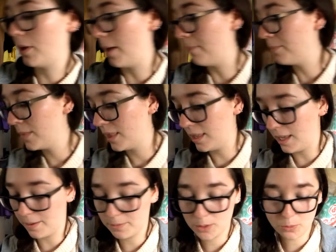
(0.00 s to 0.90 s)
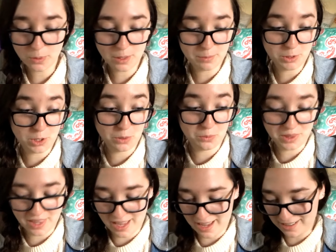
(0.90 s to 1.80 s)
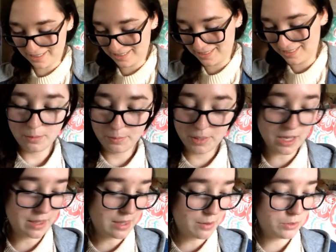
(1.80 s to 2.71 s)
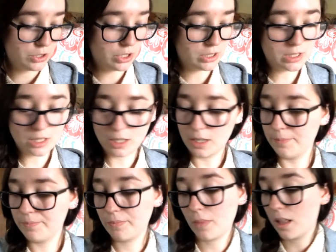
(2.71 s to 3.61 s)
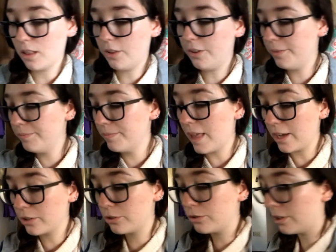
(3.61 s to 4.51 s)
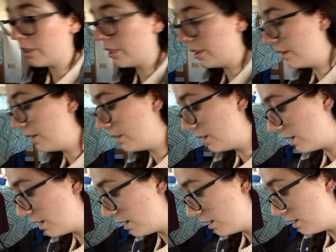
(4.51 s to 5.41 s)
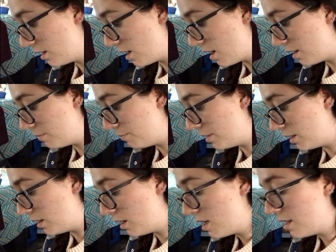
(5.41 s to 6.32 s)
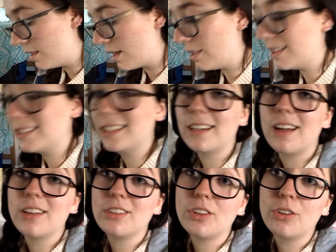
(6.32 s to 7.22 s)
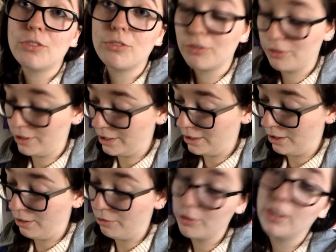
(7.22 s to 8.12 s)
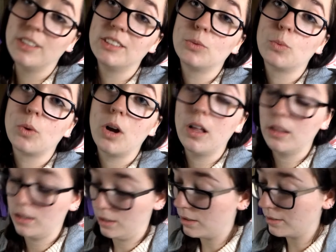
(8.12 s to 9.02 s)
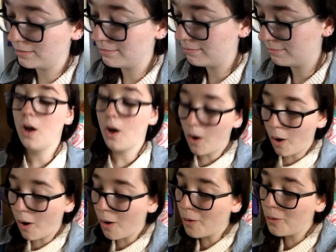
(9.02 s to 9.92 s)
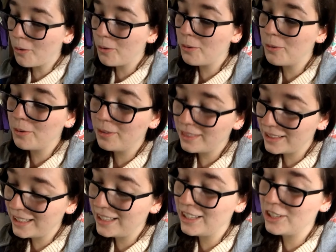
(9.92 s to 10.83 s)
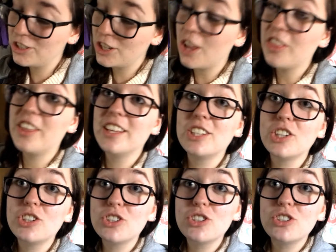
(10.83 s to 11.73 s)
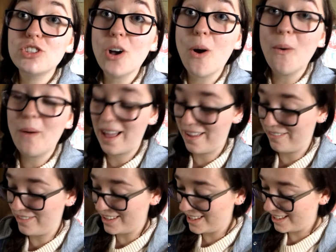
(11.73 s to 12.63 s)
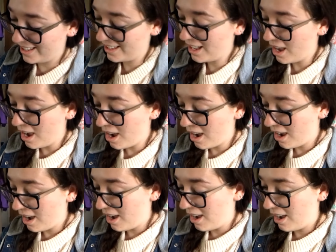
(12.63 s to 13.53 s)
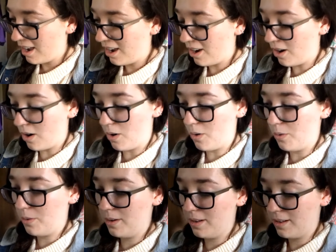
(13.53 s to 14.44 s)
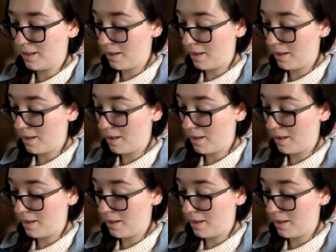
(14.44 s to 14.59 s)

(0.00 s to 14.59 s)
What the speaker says: Okay. Yeah, so we're gonna be done with that. But yeah, that was just a little extra thing that I got, but now let's get on to the real reason we're all here. Holy sh- this is so heavy. Oh